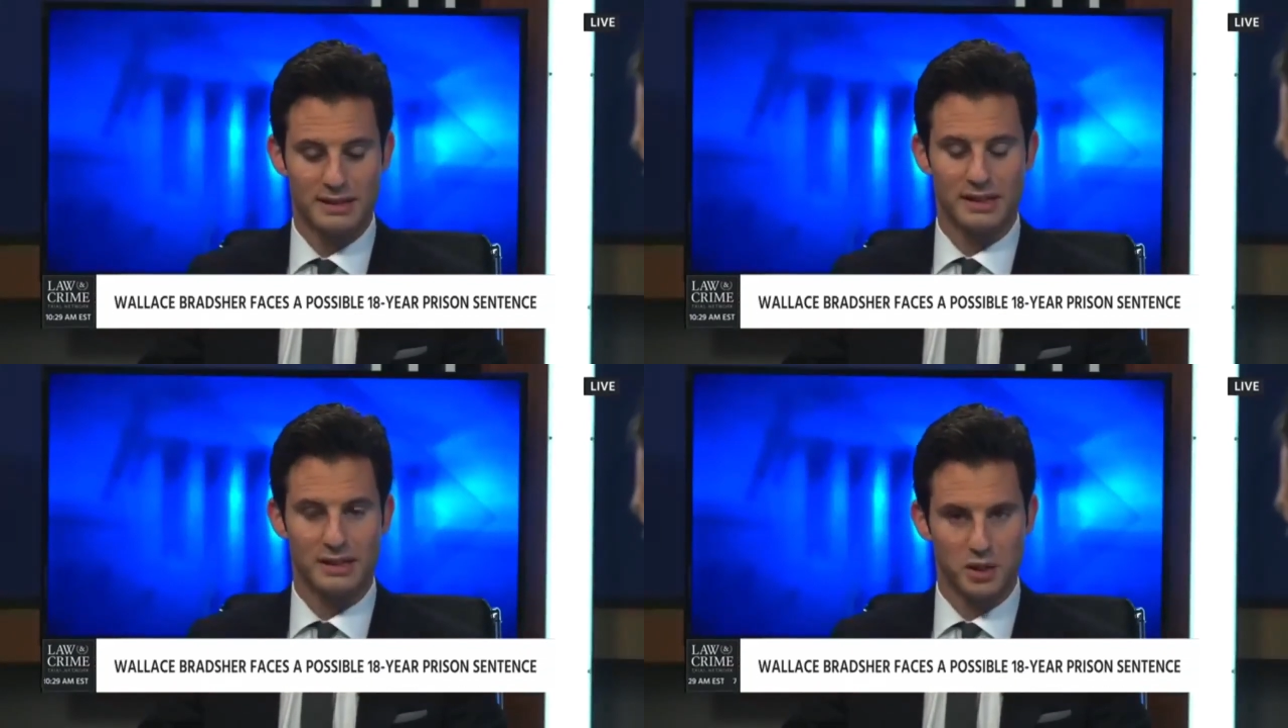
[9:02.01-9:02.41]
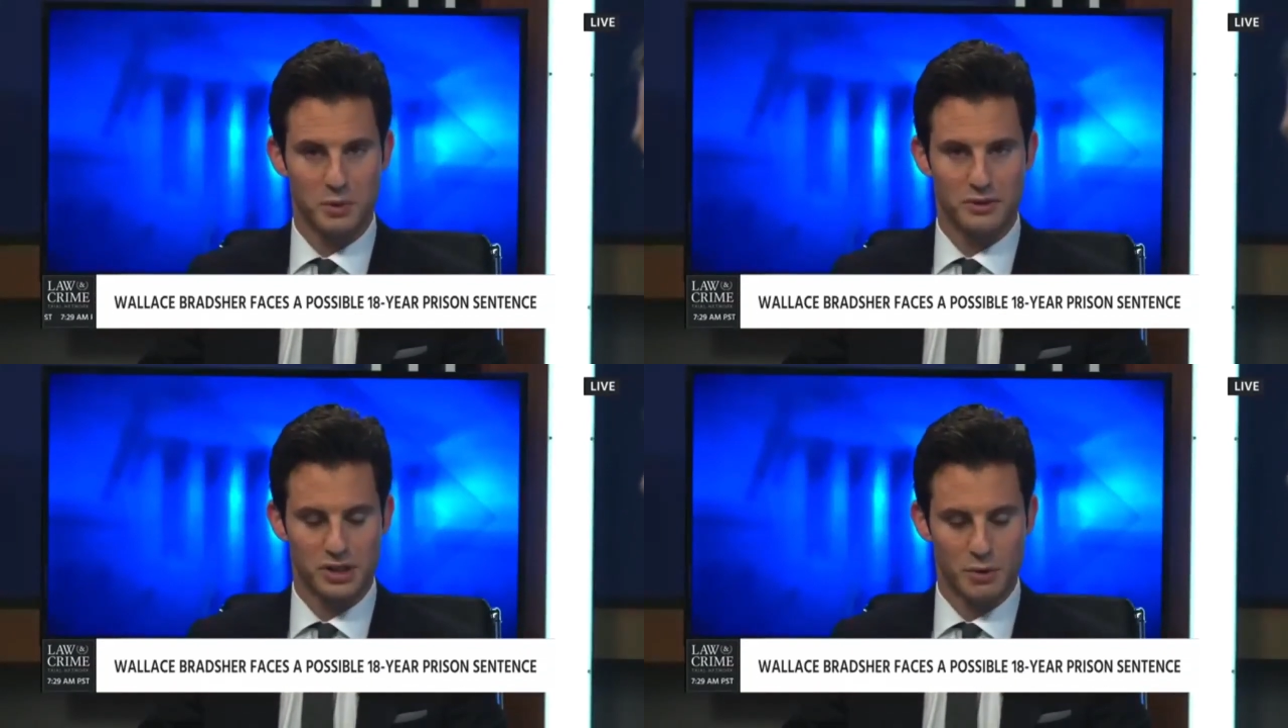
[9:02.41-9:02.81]
the
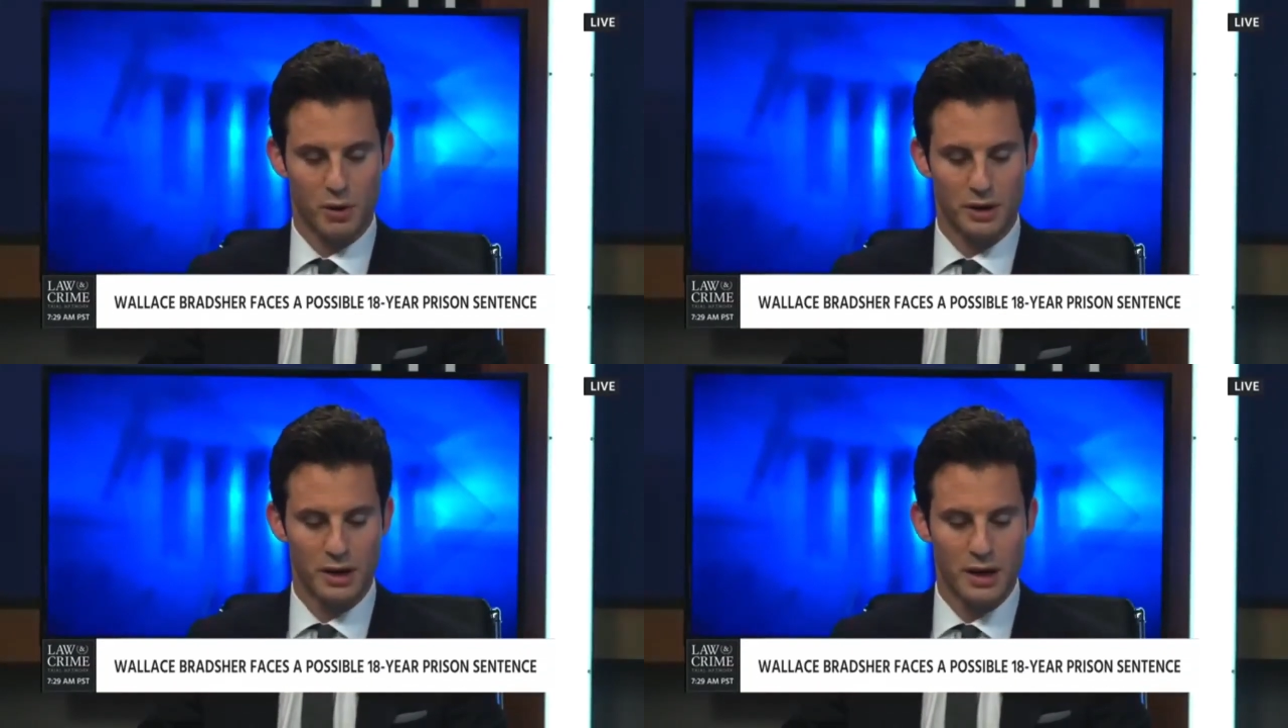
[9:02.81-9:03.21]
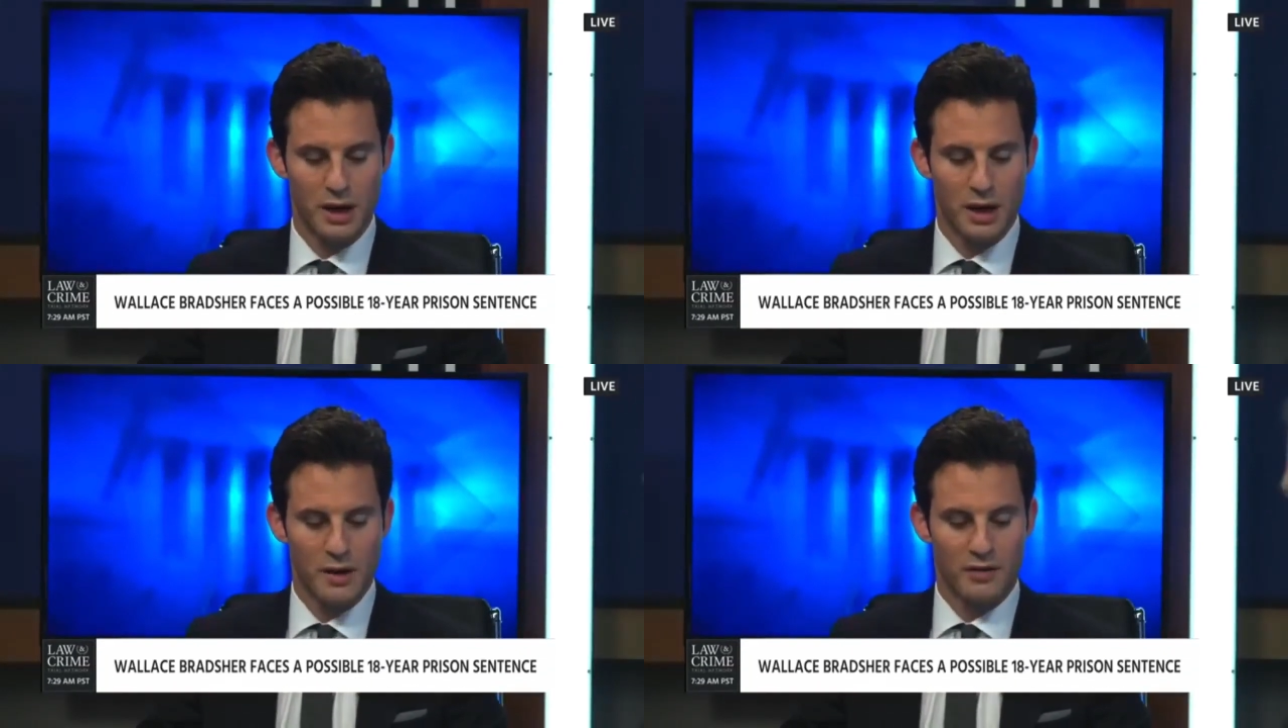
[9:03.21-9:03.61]
conspiracy one.
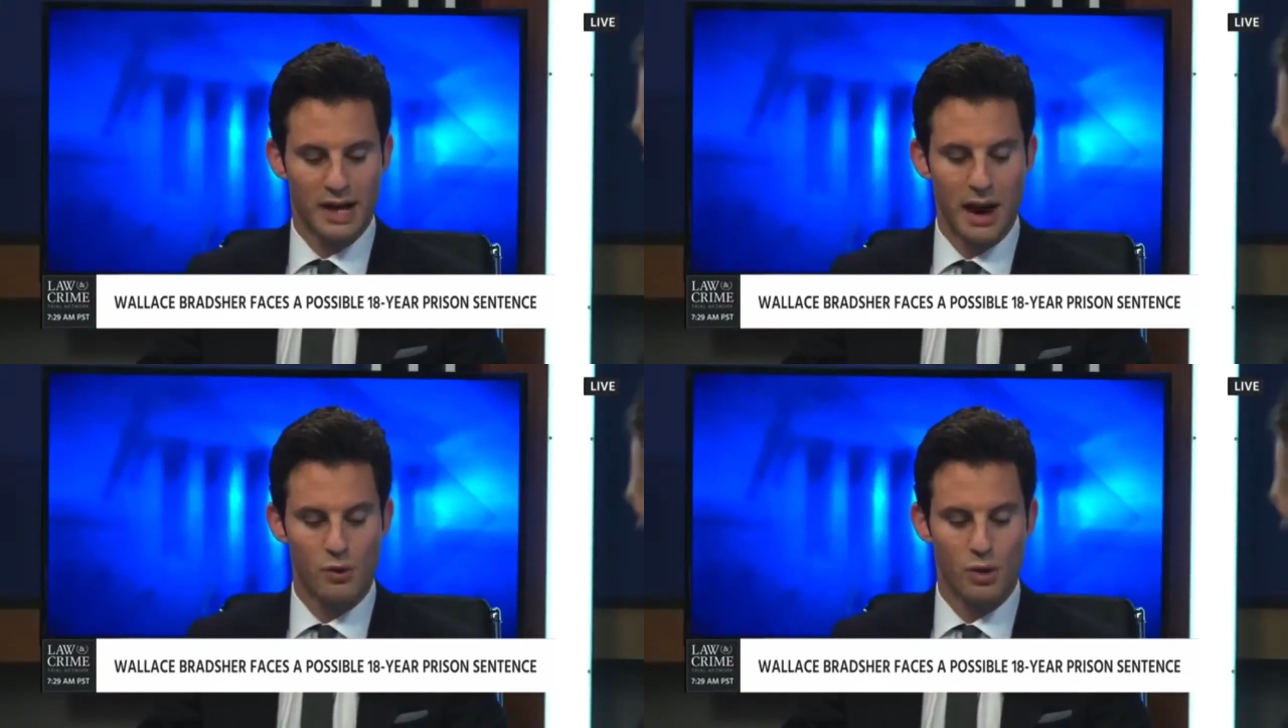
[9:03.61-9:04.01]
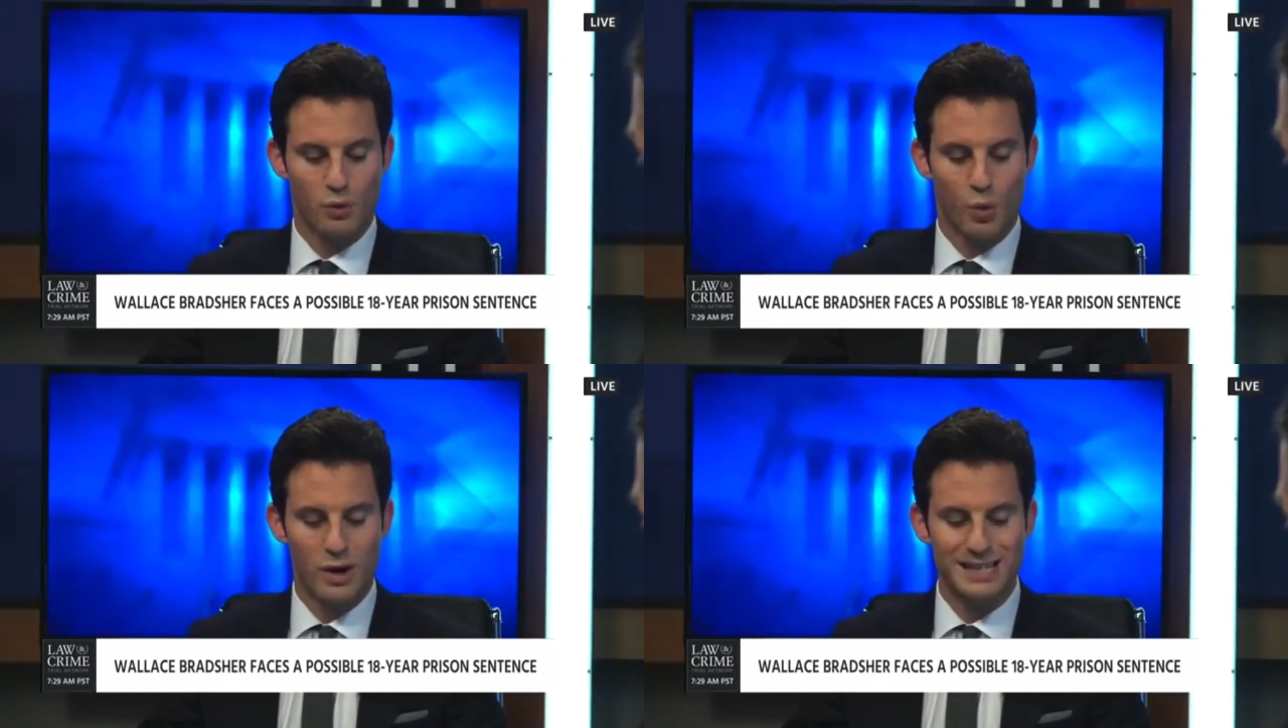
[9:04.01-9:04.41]
For count 1, what